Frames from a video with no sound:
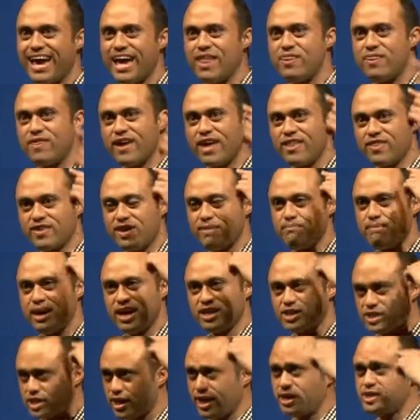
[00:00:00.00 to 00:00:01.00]
and that the
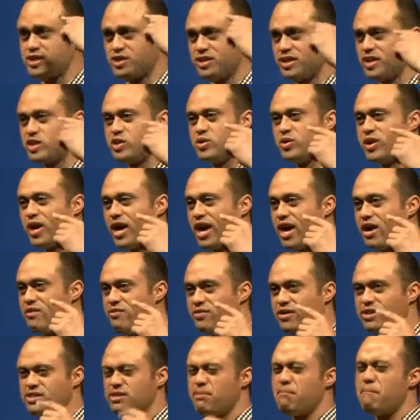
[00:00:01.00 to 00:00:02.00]
imagination that you have
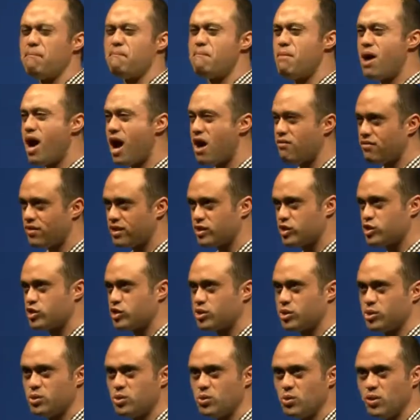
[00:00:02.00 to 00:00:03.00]
is a marvelous
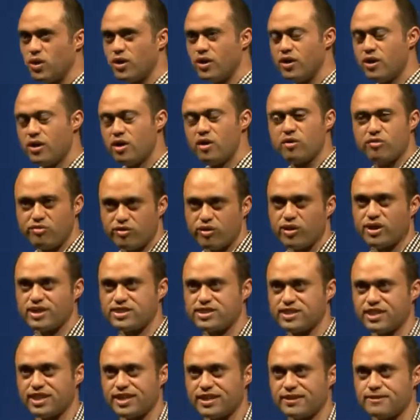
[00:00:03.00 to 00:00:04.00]
tool for
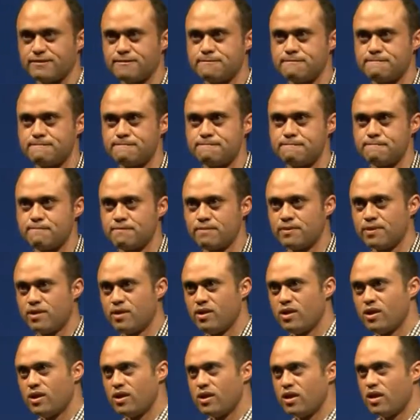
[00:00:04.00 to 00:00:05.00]
listening.
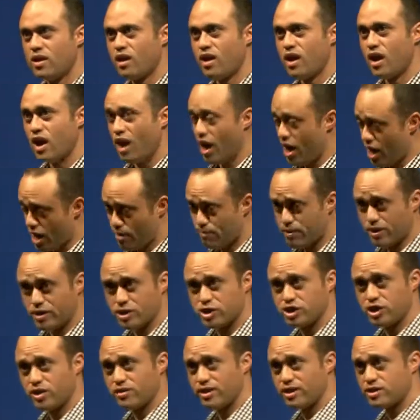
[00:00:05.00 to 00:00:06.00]
And I'm going to
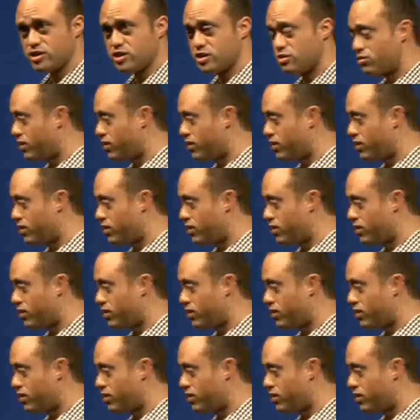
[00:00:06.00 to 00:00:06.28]
show that to you